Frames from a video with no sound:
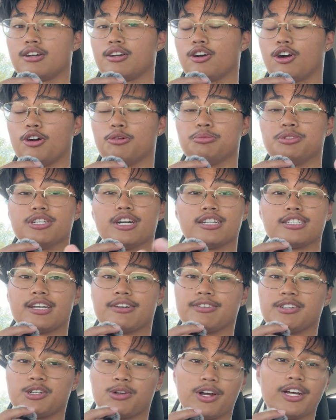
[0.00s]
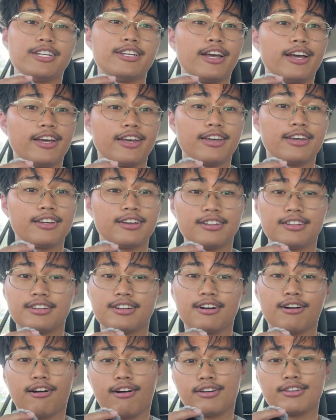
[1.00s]
Hope you guys have a great day,
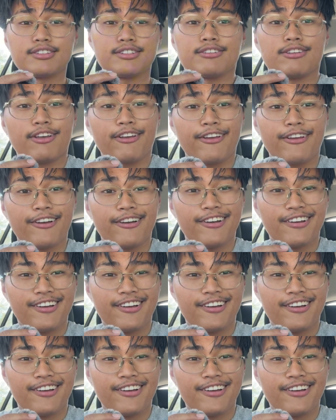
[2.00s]
honestly.